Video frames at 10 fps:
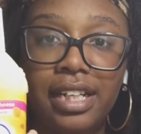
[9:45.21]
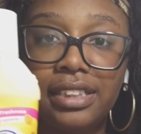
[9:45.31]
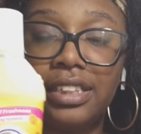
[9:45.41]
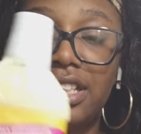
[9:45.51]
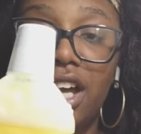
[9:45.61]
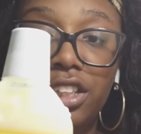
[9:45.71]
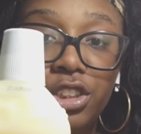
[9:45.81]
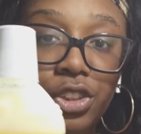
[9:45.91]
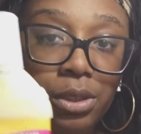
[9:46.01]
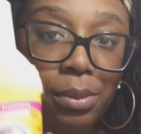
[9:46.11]
is in
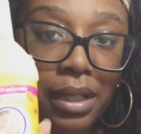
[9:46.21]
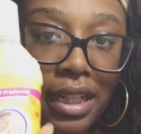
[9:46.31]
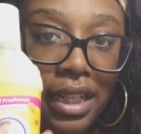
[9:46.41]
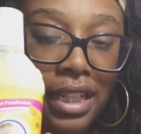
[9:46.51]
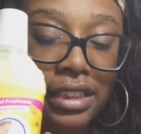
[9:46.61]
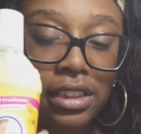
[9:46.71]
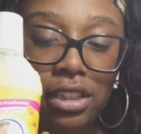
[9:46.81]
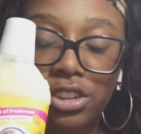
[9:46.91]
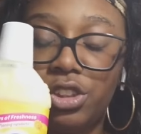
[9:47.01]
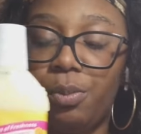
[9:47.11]
Dollar Tree, but it is
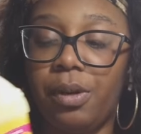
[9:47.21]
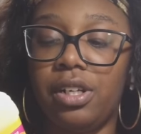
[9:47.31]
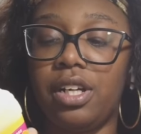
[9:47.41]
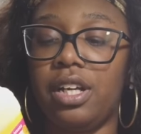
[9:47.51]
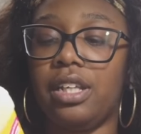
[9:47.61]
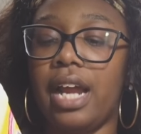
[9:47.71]
super good.